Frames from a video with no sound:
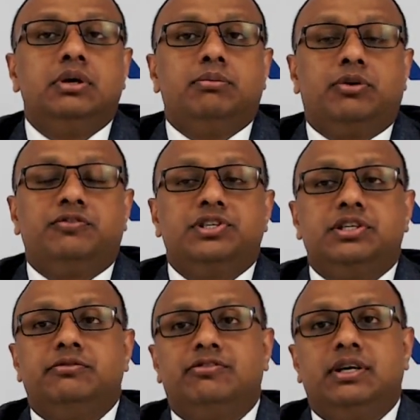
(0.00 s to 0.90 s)

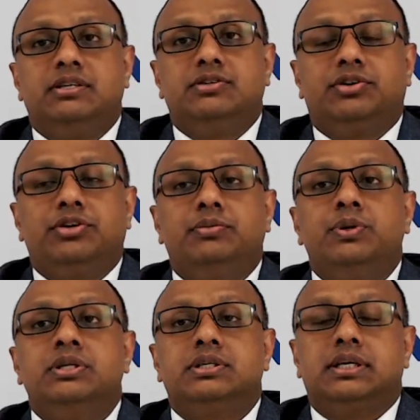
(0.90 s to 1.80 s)
provision fund
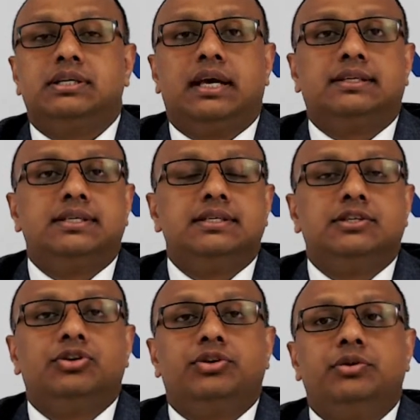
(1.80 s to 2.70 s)
documents and
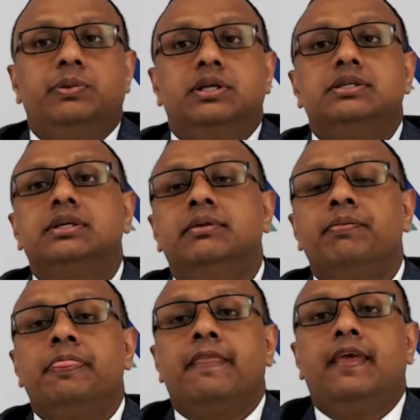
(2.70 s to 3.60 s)
taxation documents
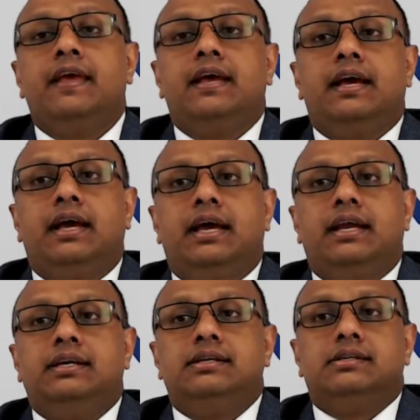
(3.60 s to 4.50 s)

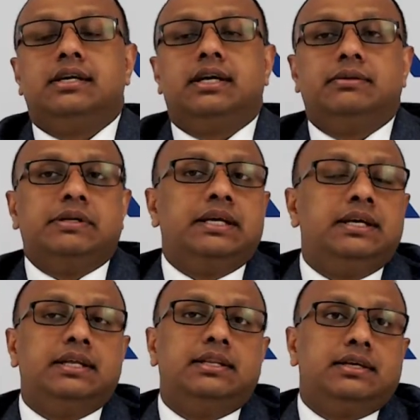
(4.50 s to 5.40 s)
and
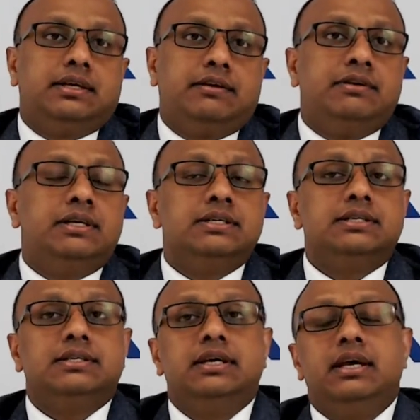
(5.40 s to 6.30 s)
any other evidence.